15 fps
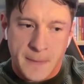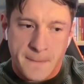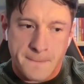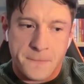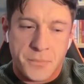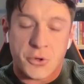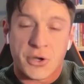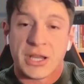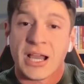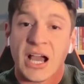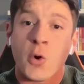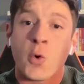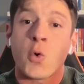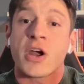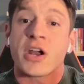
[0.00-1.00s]
bring
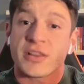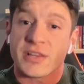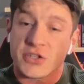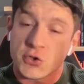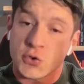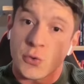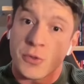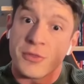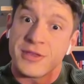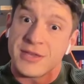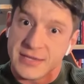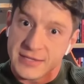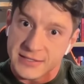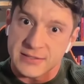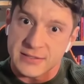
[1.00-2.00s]
awareness to
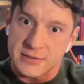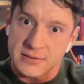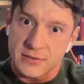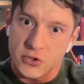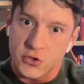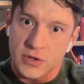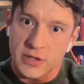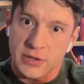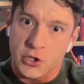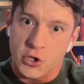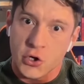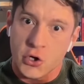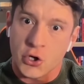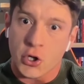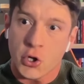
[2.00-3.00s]
these during the
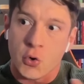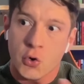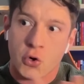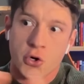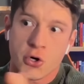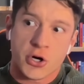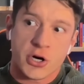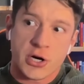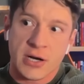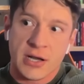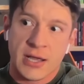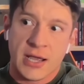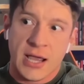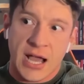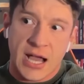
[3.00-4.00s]
call, or
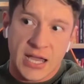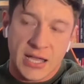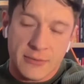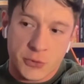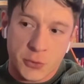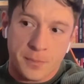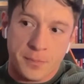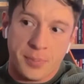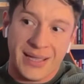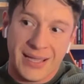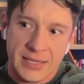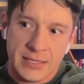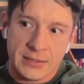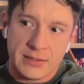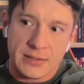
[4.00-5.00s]
I have to
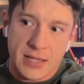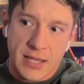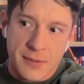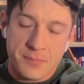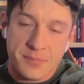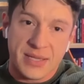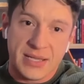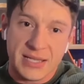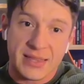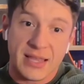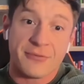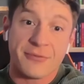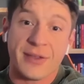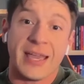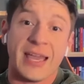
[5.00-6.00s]
paint a big enough